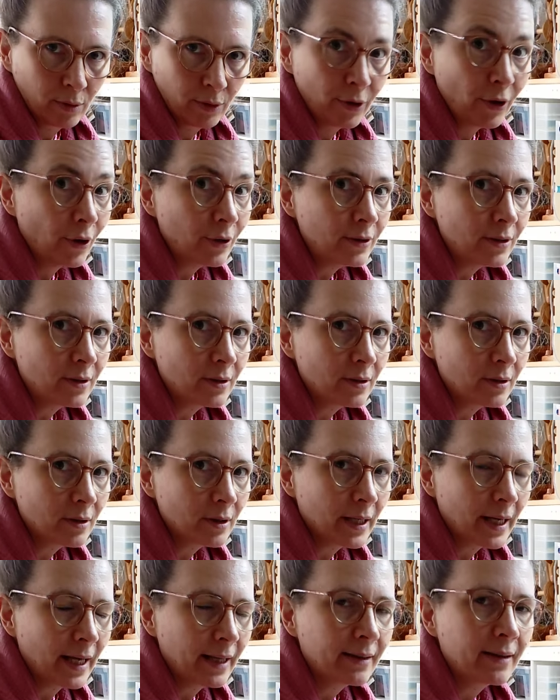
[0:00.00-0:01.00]
not
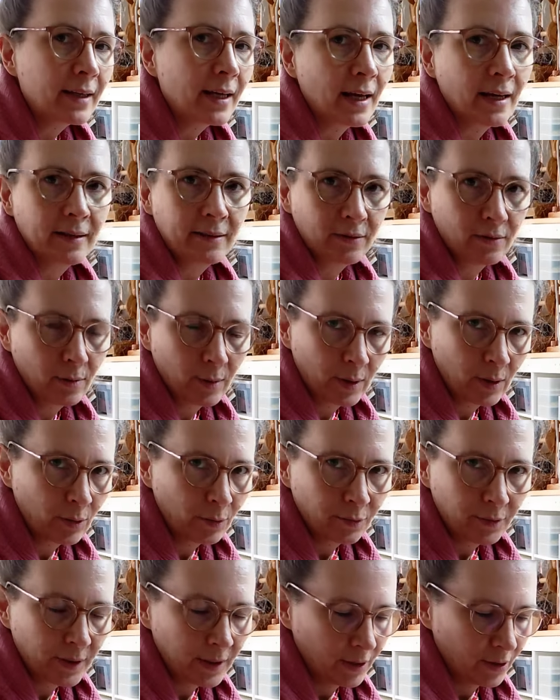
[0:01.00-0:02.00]
at the end when
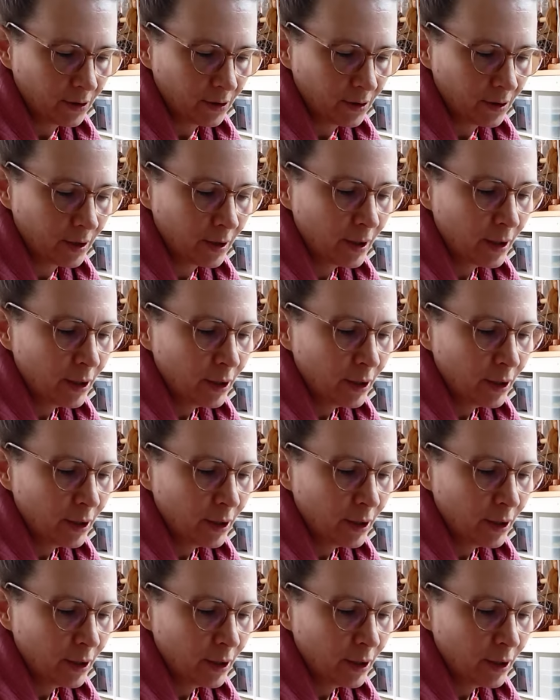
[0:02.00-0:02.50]
you finished.